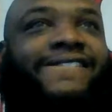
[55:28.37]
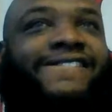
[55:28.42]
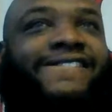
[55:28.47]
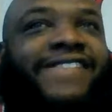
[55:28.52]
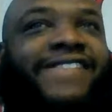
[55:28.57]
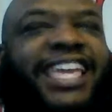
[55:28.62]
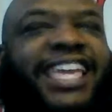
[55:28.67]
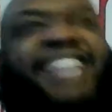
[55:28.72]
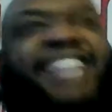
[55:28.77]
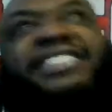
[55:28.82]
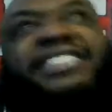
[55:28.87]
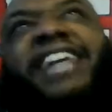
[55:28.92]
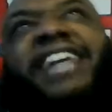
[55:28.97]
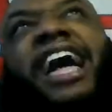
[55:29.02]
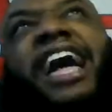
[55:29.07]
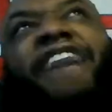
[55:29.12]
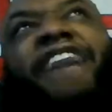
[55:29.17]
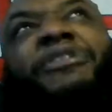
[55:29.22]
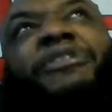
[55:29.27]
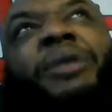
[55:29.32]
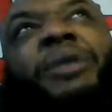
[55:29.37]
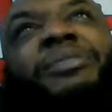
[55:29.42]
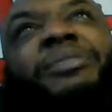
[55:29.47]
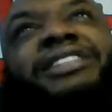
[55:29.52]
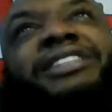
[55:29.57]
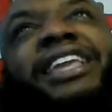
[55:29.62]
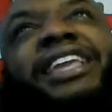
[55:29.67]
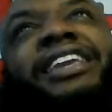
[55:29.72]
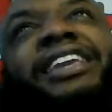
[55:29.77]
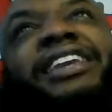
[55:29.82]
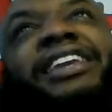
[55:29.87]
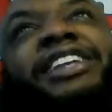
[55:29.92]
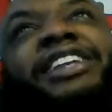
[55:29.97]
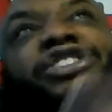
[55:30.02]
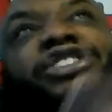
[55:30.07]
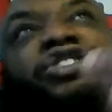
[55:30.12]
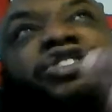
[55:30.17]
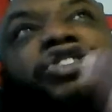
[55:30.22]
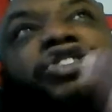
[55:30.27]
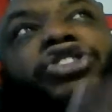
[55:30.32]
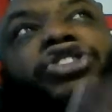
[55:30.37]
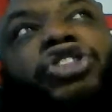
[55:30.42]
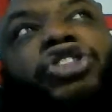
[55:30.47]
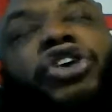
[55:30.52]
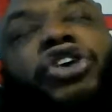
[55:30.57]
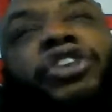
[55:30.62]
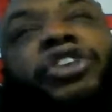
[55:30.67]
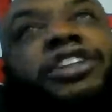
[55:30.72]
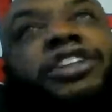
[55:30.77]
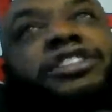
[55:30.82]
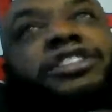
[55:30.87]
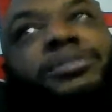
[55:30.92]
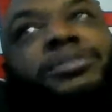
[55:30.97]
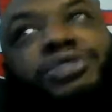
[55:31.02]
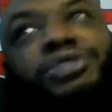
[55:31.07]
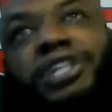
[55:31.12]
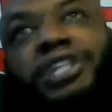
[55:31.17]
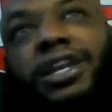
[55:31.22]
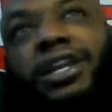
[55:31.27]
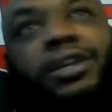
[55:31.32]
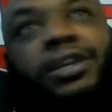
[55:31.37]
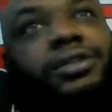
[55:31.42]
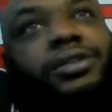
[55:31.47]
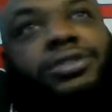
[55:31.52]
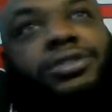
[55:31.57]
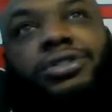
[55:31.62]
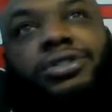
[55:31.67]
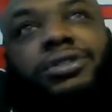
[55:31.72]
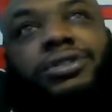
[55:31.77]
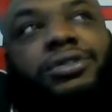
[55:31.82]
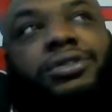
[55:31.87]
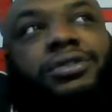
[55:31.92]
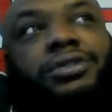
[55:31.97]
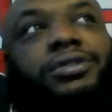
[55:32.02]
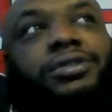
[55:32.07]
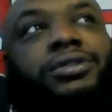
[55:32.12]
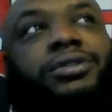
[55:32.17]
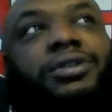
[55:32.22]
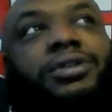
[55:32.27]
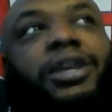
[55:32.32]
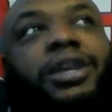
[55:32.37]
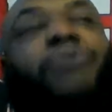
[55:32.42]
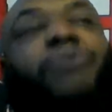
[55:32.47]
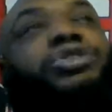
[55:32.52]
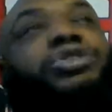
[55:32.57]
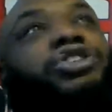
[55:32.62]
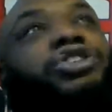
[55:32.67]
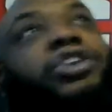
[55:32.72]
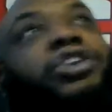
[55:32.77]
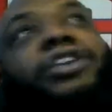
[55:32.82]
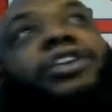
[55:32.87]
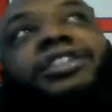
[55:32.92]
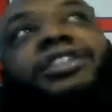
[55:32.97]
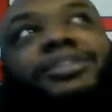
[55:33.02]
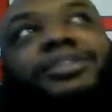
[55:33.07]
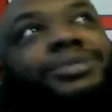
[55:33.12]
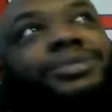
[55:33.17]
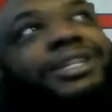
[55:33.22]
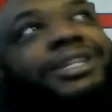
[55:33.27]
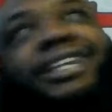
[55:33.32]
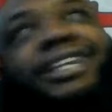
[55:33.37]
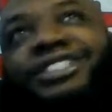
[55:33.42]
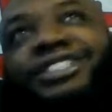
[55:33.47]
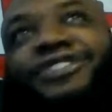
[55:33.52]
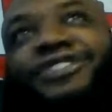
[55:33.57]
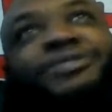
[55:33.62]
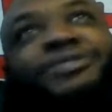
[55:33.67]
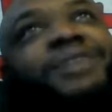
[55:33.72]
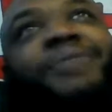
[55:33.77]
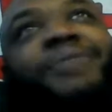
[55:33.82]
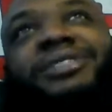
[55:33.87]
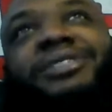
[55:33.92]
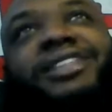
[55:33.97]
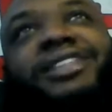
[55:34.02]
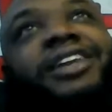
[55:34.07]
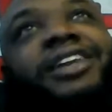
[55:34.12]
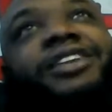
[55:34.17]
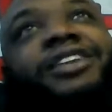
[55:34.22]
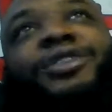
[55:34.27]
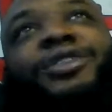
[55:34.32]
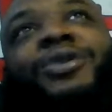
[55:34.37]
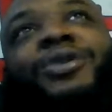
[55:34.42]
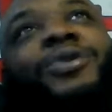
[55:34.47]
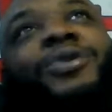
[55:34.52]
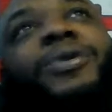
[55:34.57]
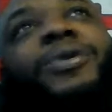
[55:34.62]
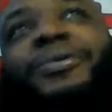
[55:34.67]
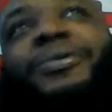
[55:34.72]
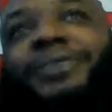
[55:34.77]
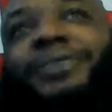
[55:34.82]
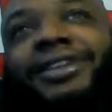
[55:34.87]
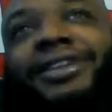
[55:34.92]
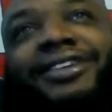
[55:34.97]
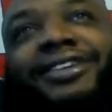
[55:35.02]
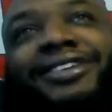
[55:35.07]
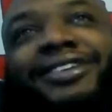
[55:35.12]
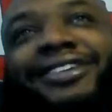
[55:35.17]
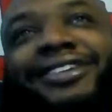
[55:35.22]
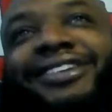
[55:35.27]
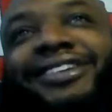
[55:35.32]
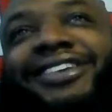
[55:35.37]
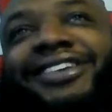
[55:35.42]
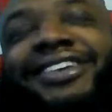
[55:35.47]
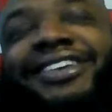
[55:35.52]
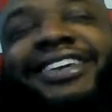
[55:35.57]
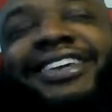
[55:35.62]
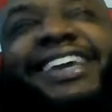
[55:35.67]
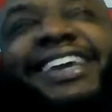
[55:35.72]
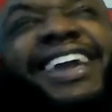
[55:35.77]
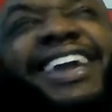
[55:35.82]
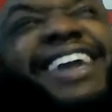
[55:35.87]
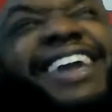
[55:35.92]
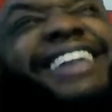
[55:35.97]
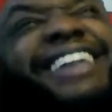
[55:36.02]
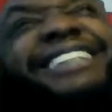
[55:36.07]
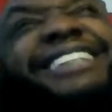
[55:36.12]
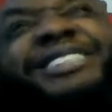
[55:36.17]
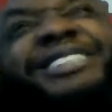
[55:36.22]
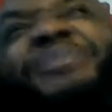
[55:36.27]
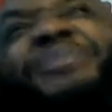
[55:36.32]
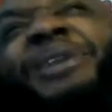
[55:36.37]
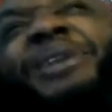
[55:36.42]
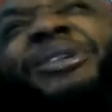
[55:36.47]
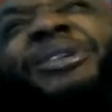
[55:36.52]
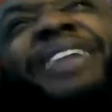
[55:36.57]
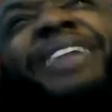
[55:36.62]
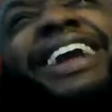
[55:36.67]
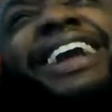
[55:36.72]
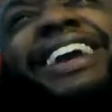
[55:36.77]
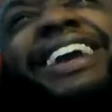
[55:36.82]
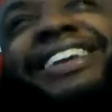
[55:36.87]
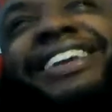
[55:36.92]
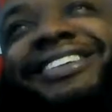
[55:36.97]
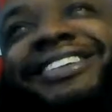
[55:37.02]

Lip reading: if I'm not mistaken, it's third and some change. It was third and some change, if I'm not mistaken. Don't quote me. And it's about like